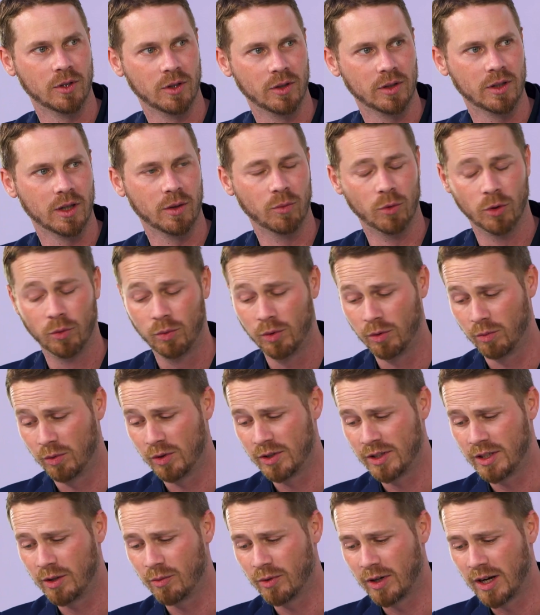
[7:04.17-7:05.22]
Well, we'll
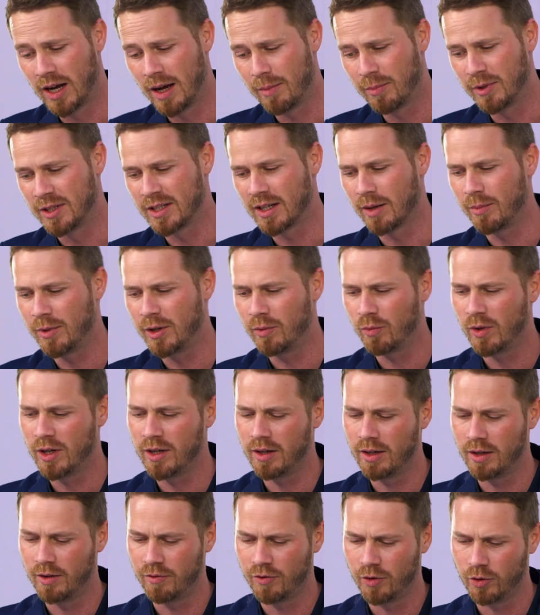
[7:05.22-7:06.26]
see what happens. I
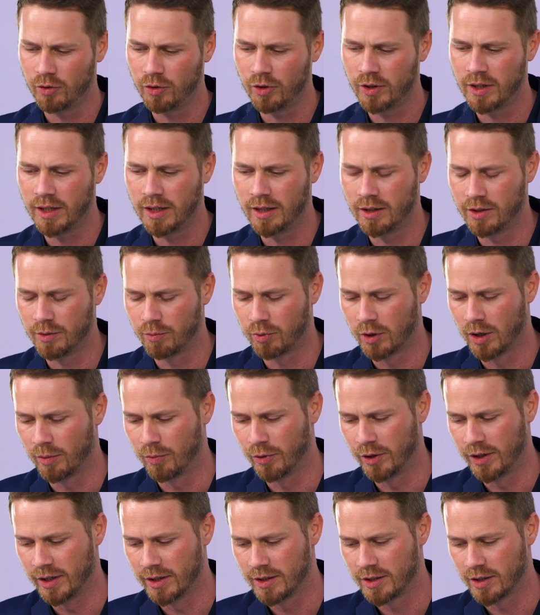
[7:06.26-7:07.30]
mean, if you're looking at the
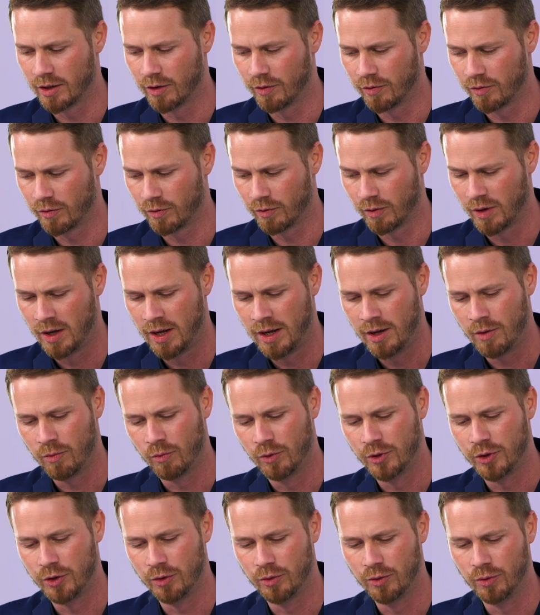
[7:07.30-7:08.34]
property itself,
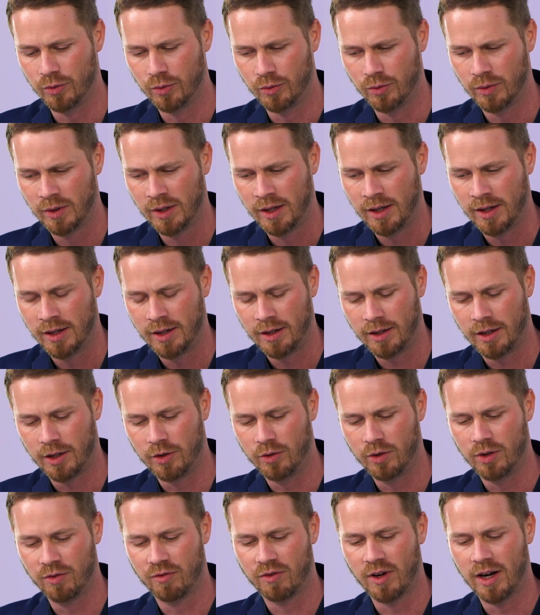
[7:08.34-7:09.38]
can you
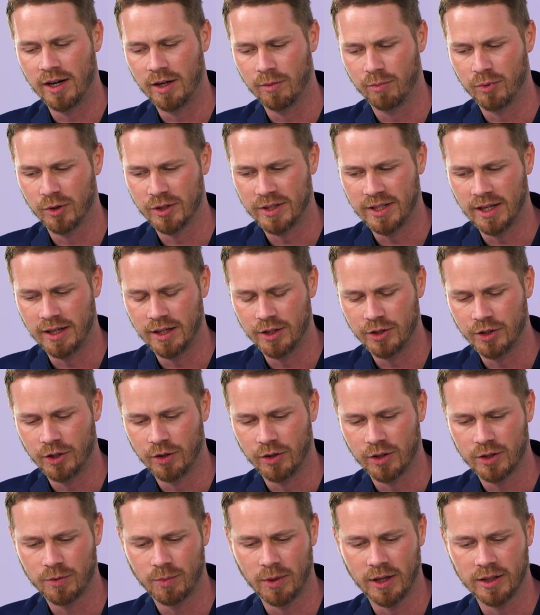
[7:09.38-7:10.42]
define a percentage that you're
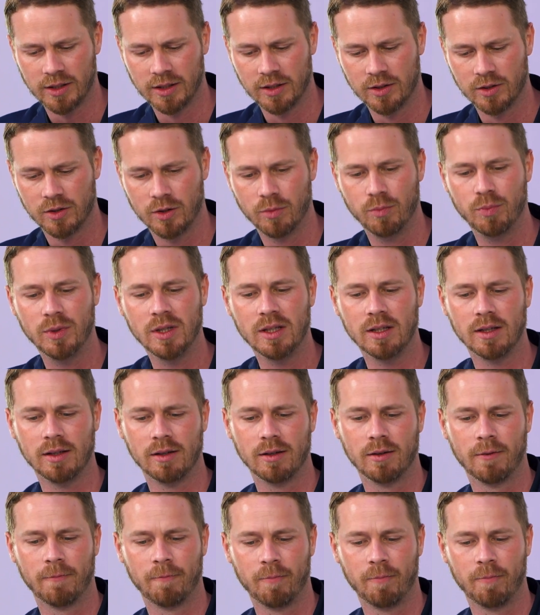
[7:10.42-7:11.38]
expecting to be